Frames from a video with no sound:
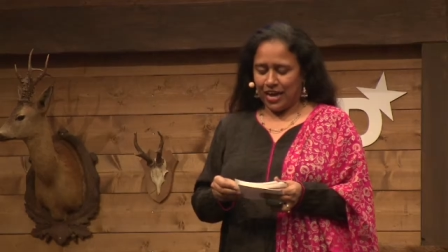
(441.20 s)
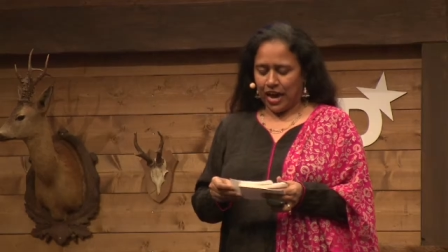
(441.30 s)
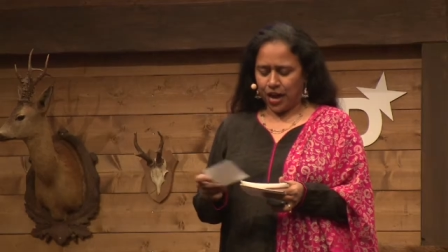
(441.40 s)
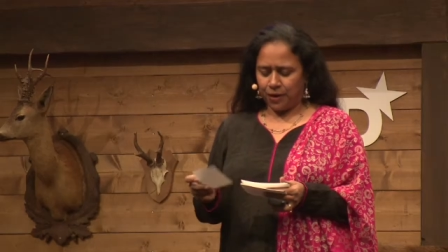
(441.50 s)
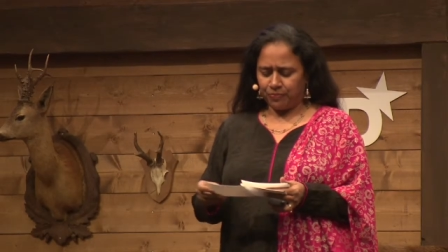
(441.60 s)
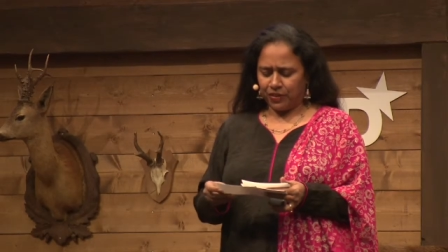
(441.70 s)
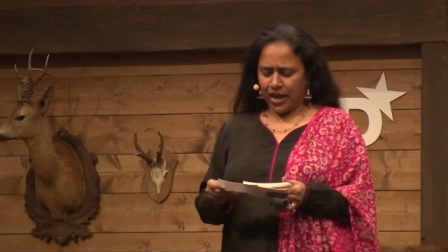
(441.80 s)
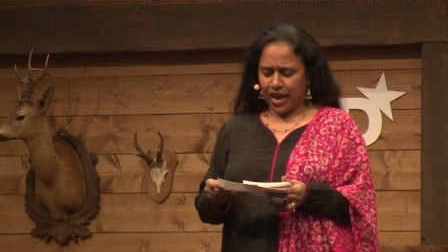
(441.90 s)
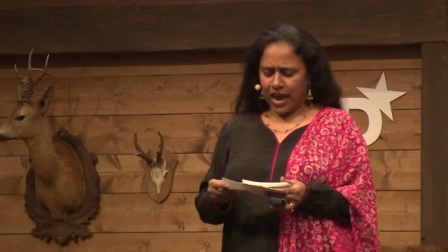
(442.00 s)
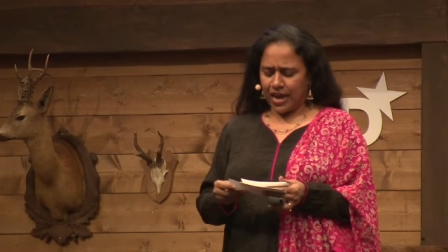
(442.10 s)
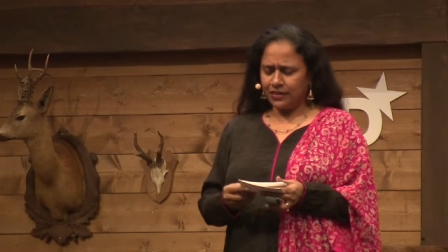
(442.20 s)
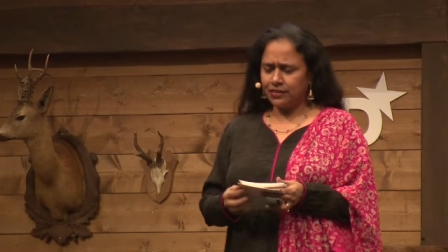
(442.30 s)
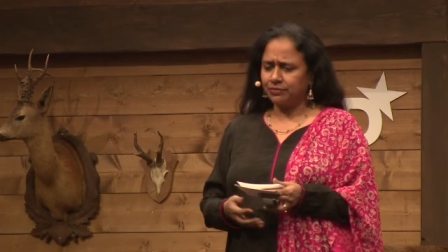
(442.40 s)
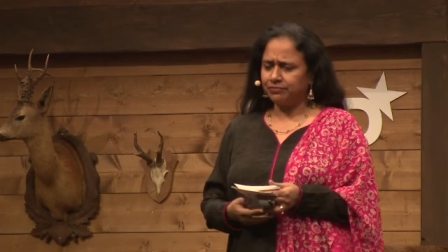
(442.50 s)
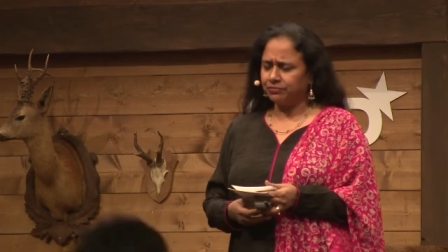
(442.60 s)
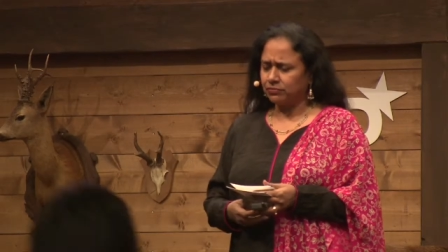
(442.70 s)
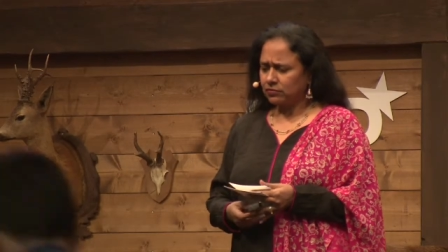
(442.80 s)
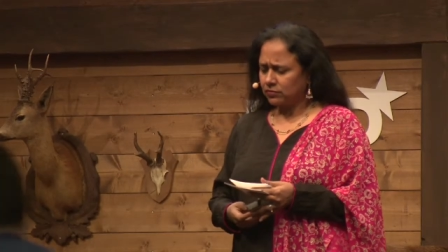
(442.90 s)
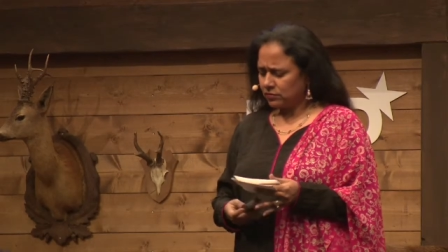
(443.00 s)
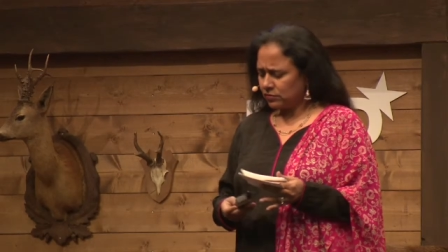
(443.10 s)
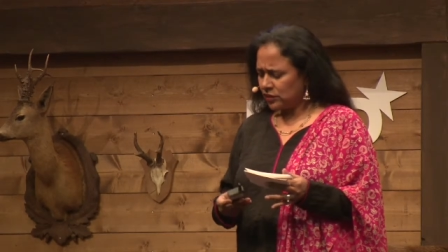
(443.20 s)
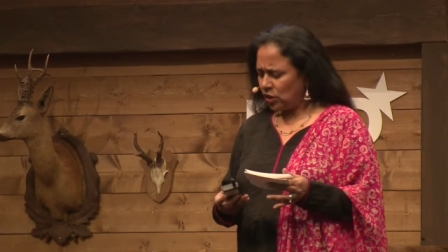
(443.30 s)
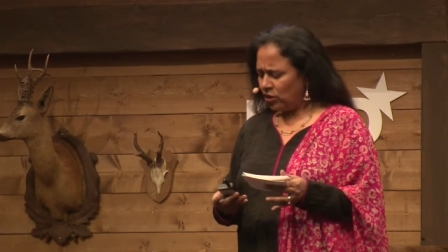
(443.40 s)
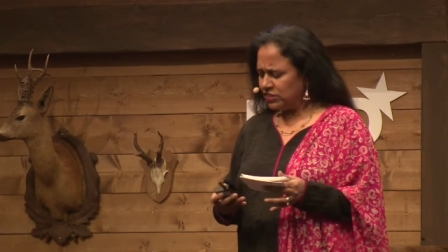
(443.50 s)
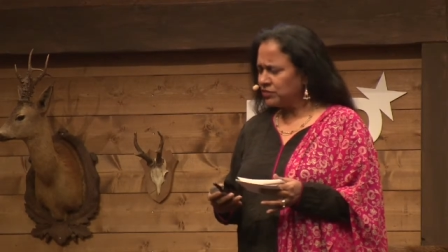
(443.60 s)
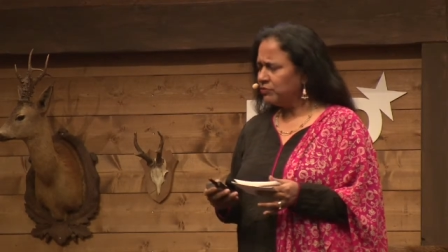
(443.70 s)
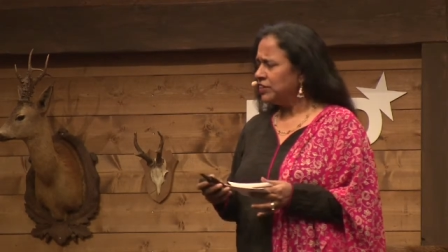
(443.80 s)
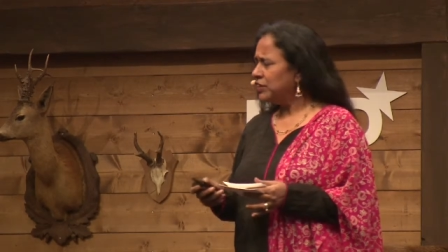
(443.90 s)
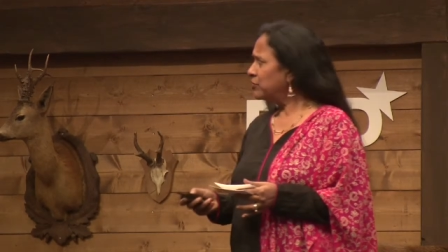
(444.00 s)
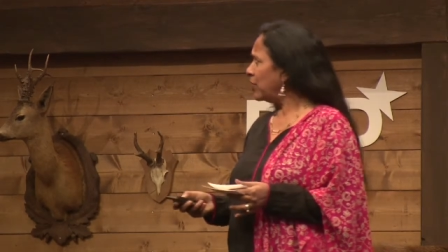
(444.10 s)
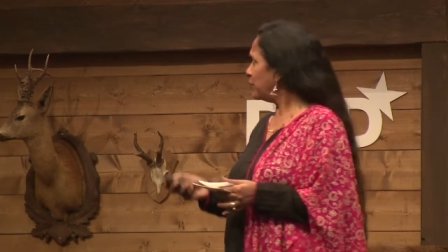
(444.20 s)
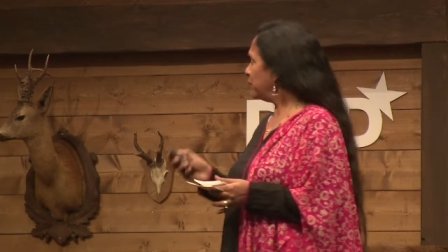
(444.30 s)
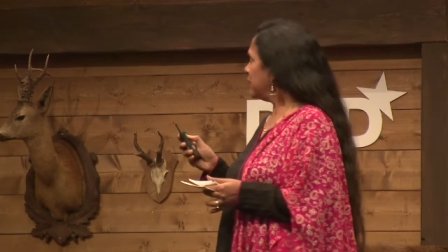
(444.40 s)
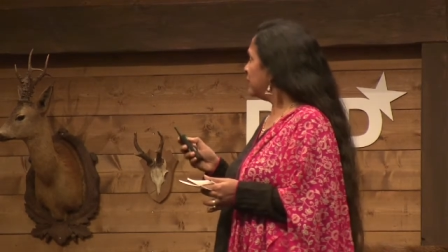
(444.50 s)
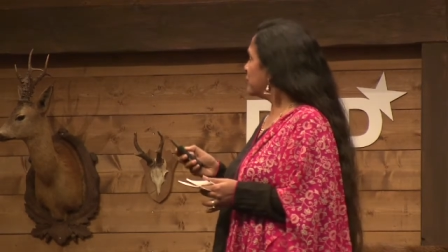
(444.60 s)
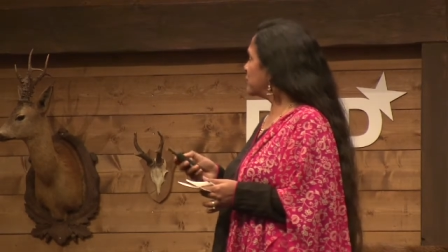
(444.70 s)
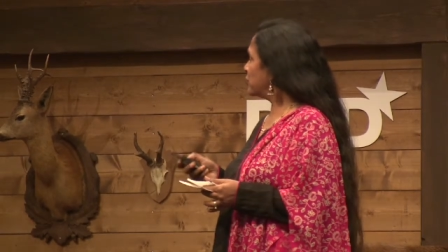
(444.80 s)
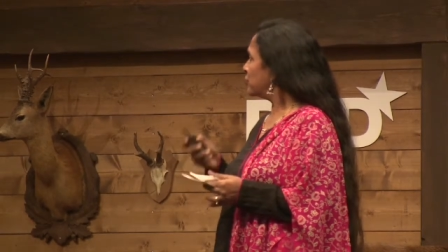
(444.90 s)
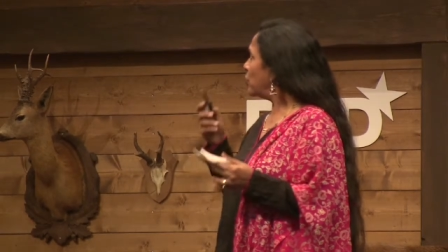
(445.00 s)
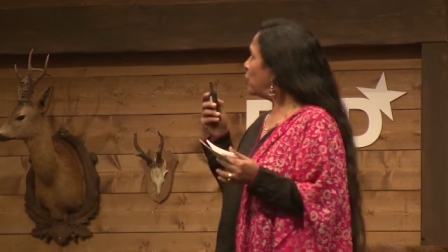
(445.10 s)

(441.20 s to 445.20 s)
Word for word: Um, and also we need to, I believe, so now